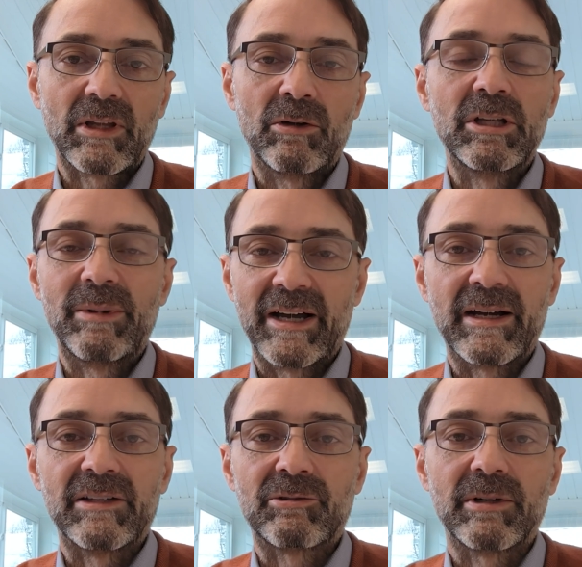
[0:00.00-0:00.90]
Only by
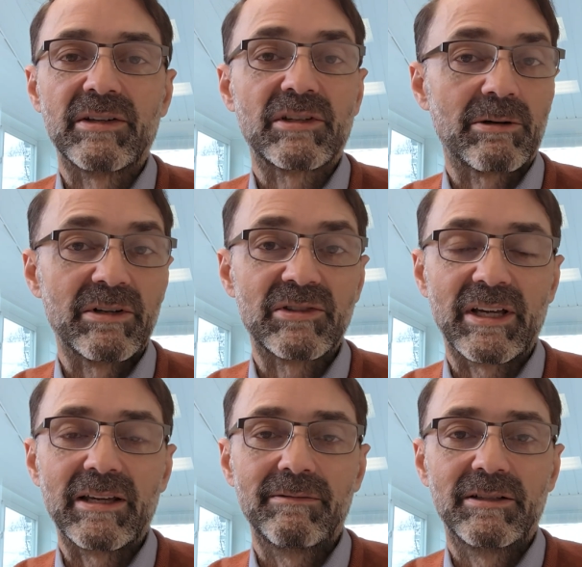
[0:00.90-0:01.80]
God's grace are we
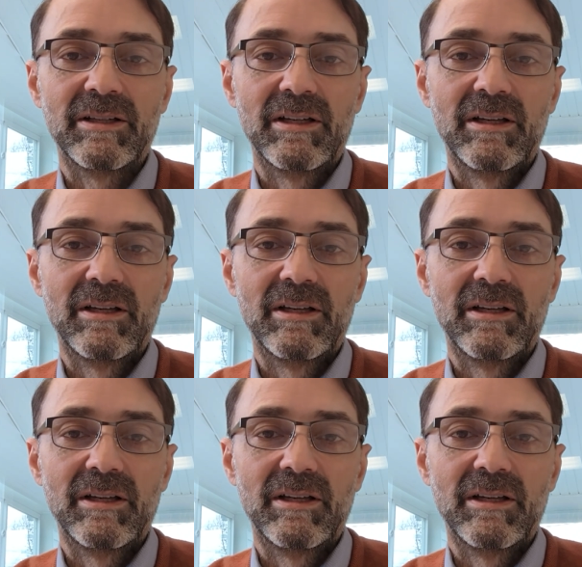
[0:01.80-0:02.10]
saved.